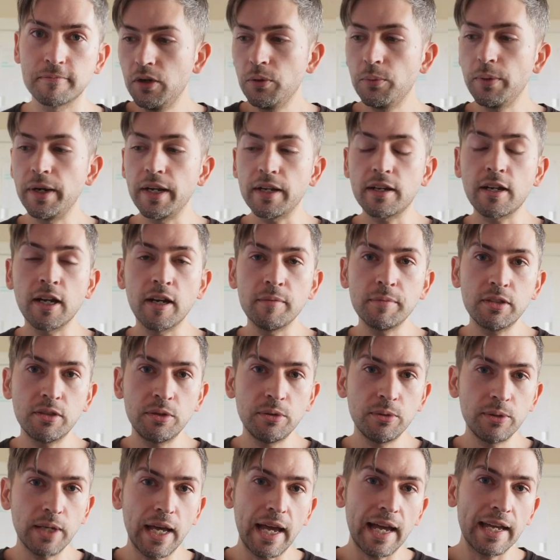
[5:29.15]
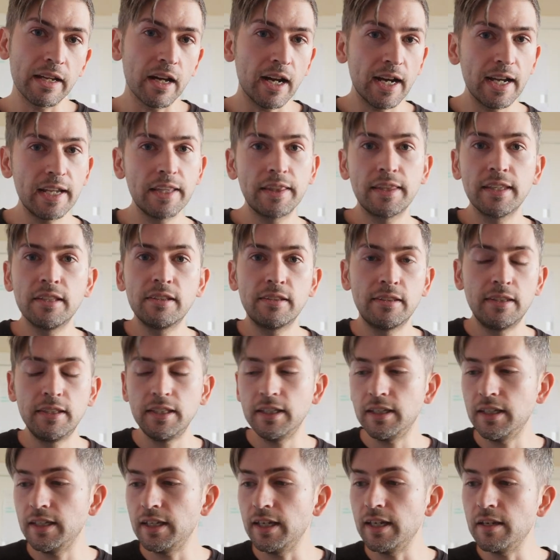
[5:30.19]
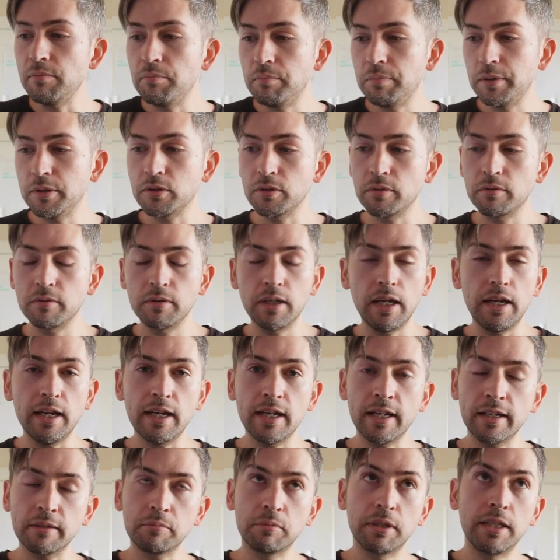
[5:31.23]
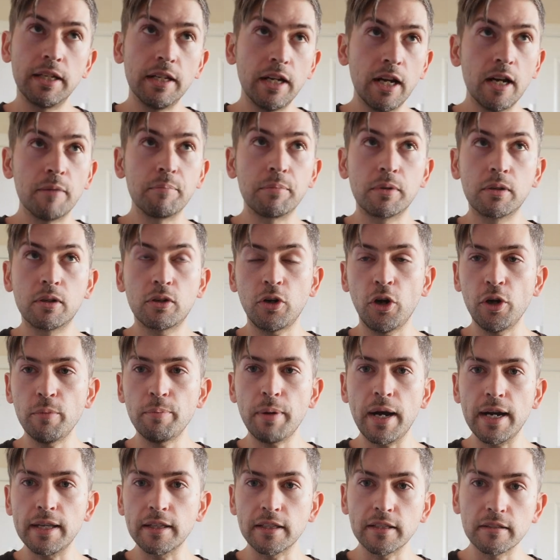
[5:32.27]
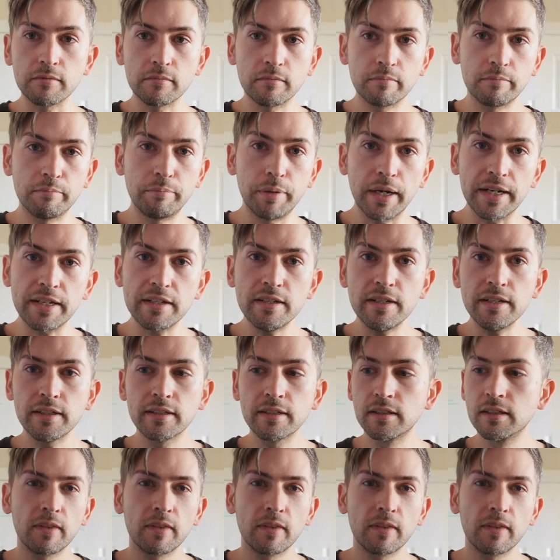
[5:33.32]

When it comes to AI, there's the inbuilt uh, GitHub Copilot button